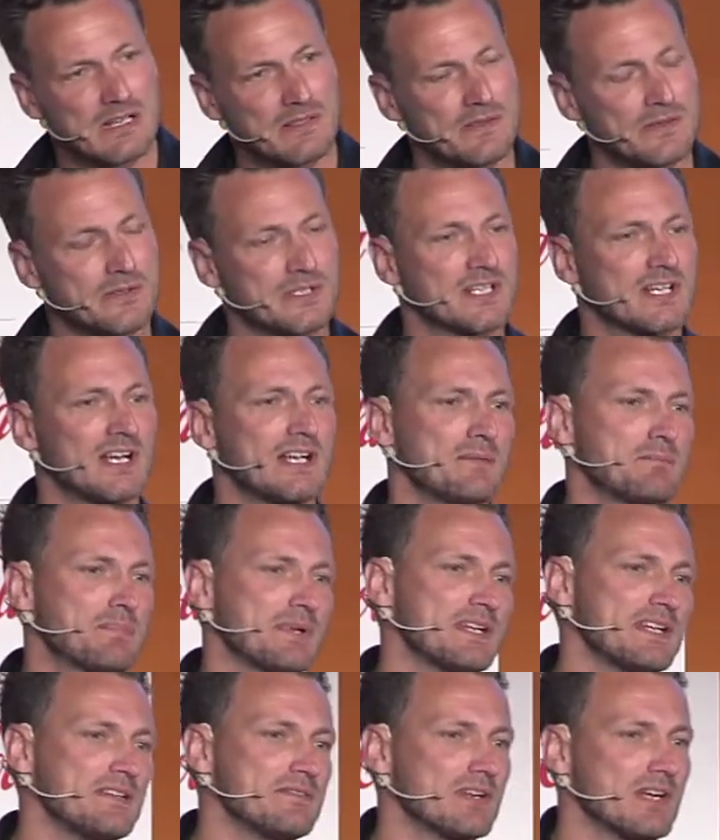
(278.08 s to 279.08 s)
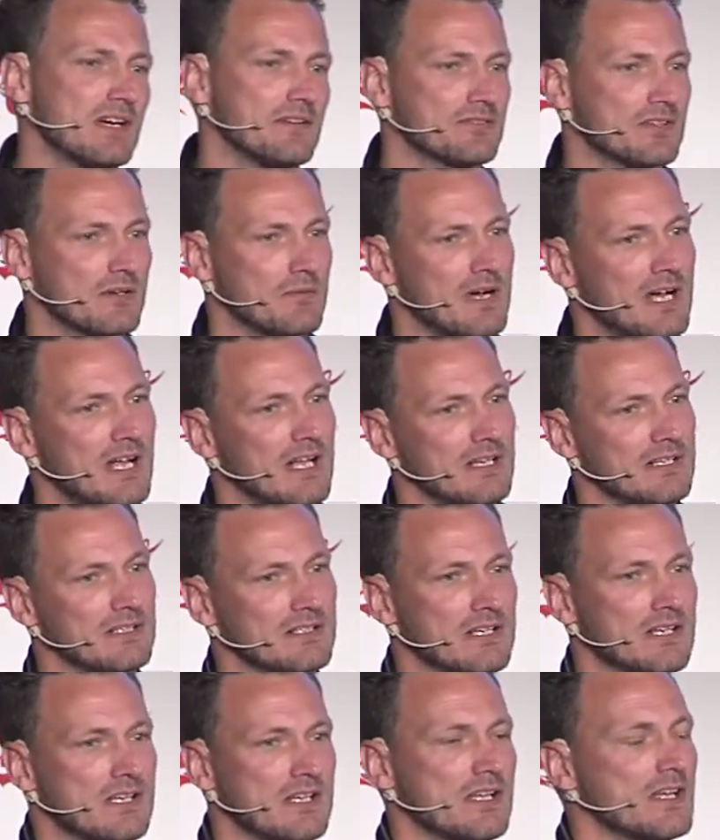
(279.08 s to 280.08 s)
they would kind of believe it after a while.
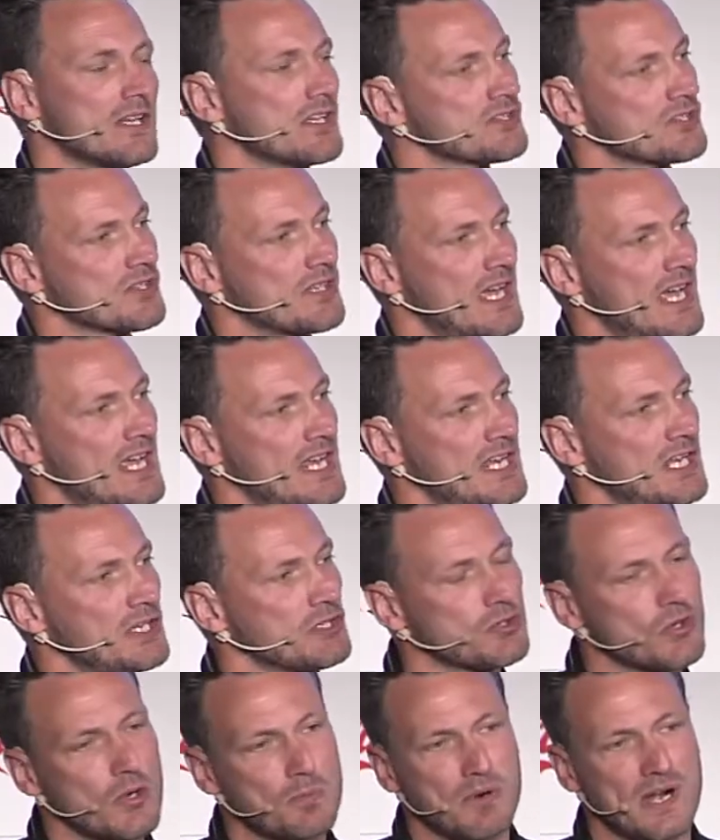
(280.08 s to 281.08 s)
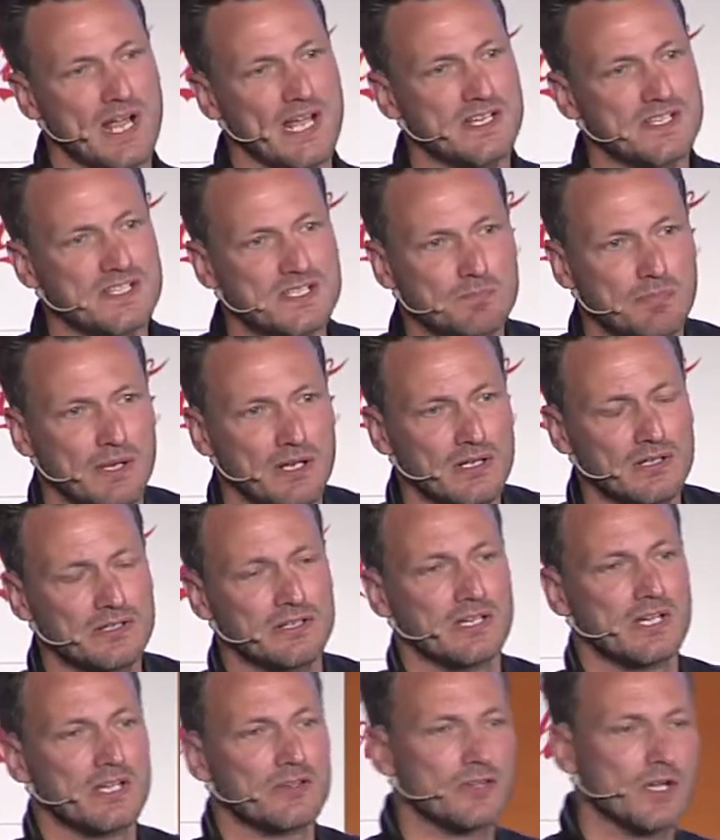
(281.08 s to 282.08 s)
Today, your brand is built
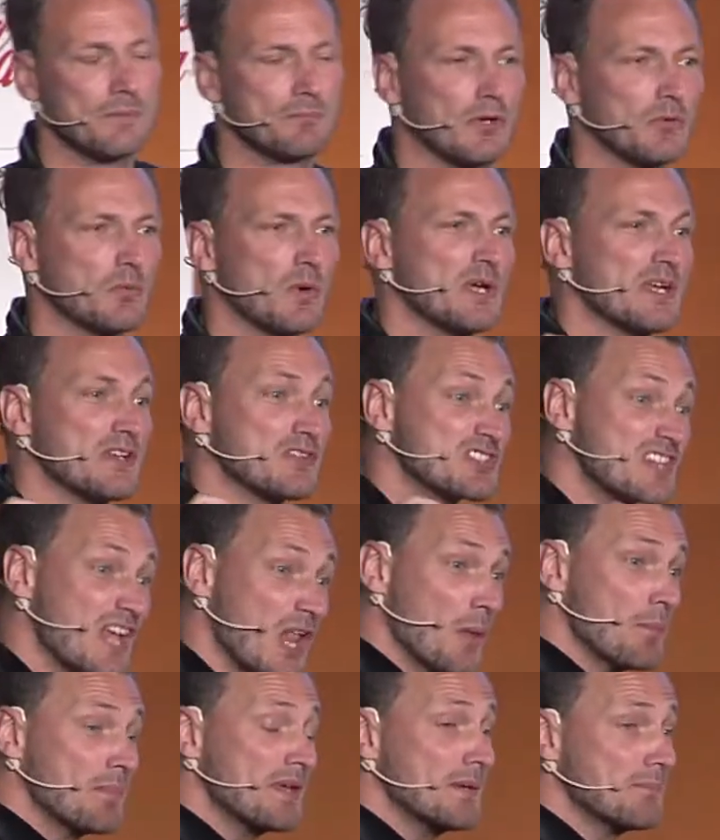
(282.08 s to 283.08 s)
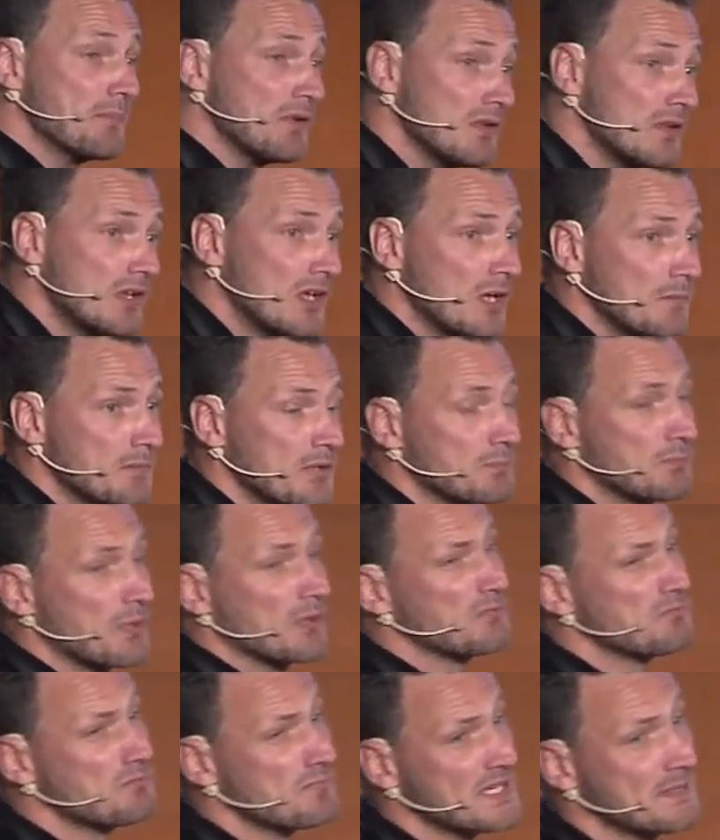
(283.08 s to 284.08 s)
not by what you tell people, but
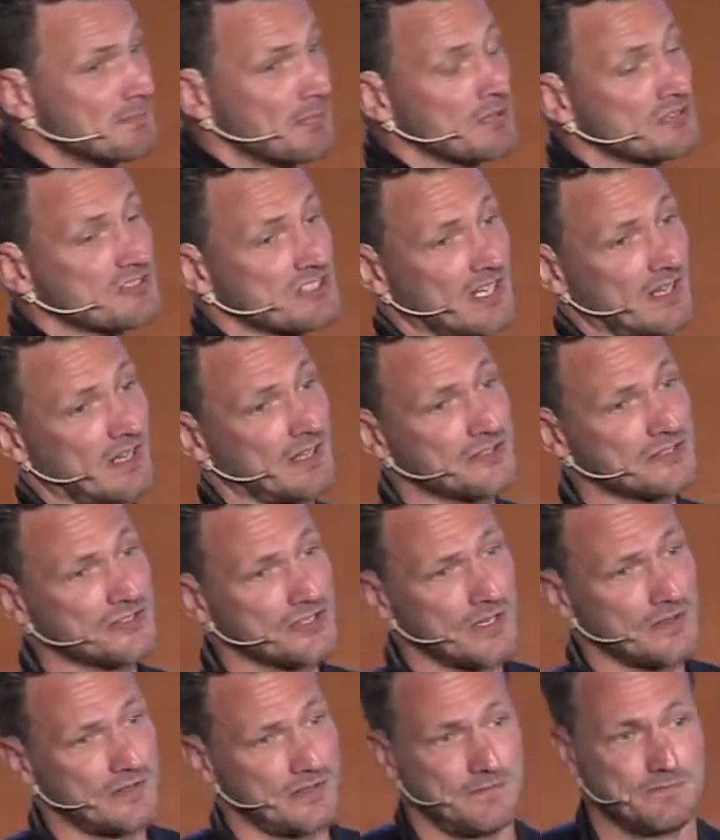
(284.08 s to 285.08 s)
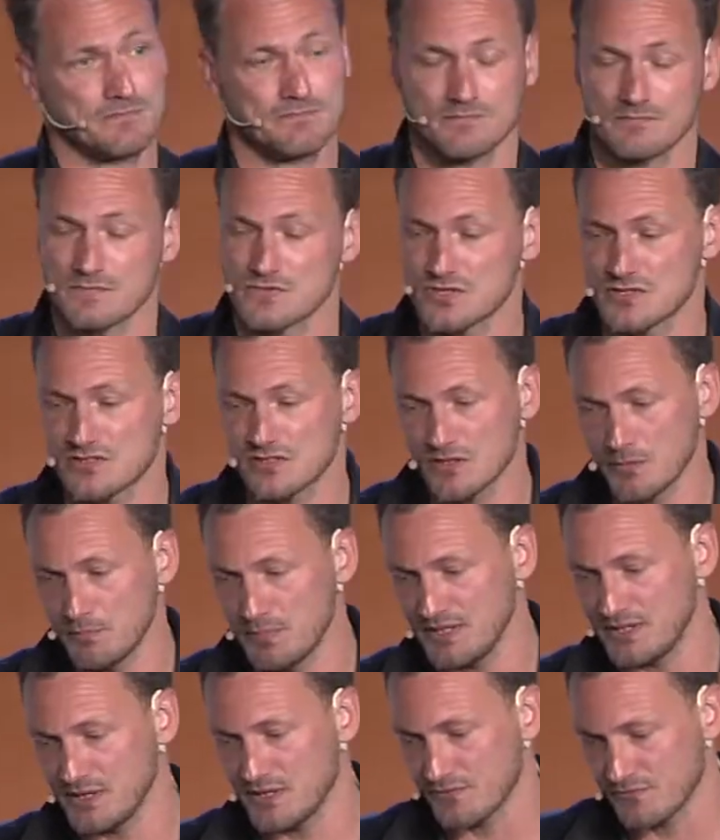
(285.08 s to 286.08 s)
what people tell each other. So it's a
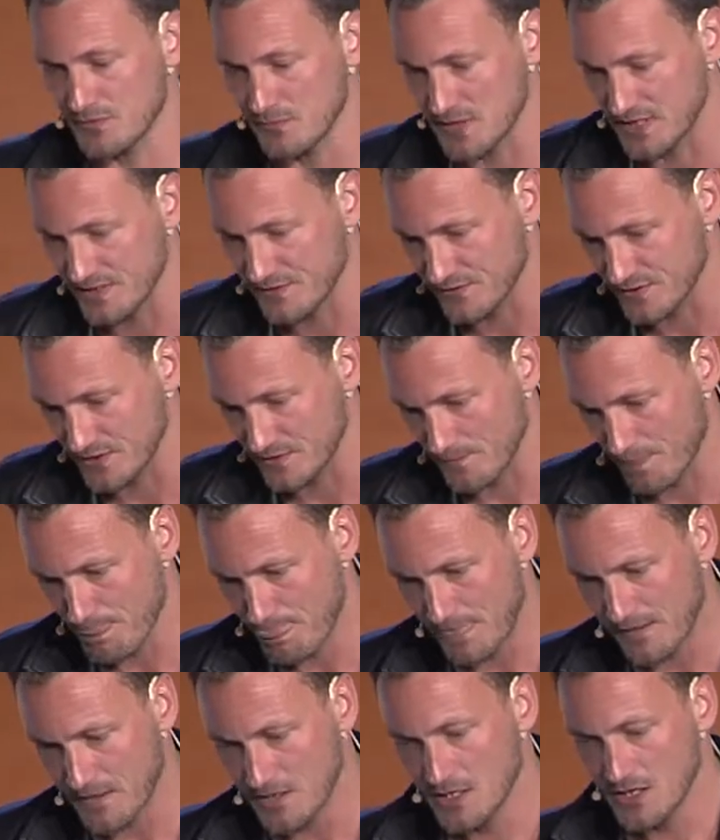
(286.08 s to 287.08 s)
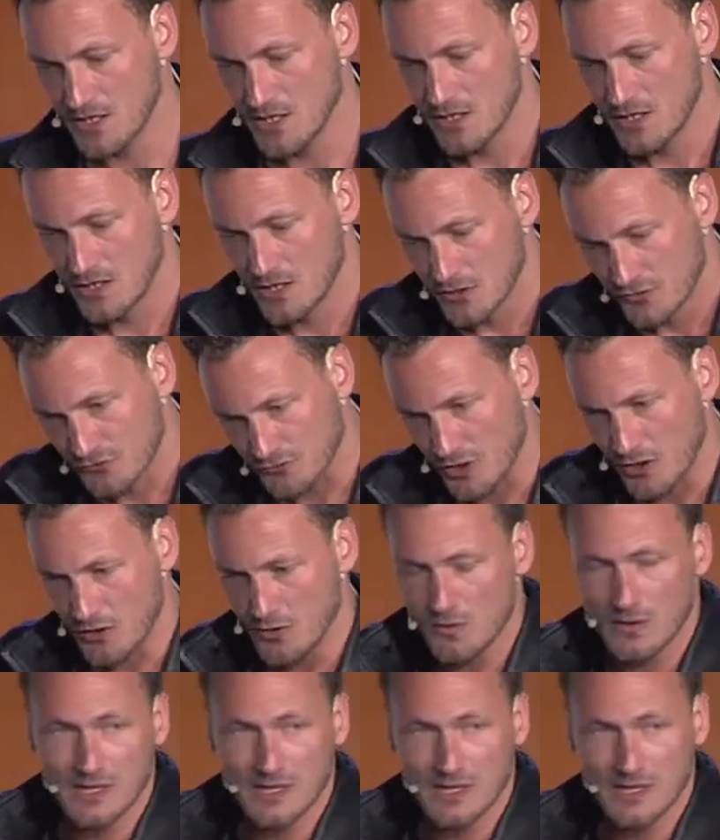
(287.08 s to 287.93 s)
completely different mindset. So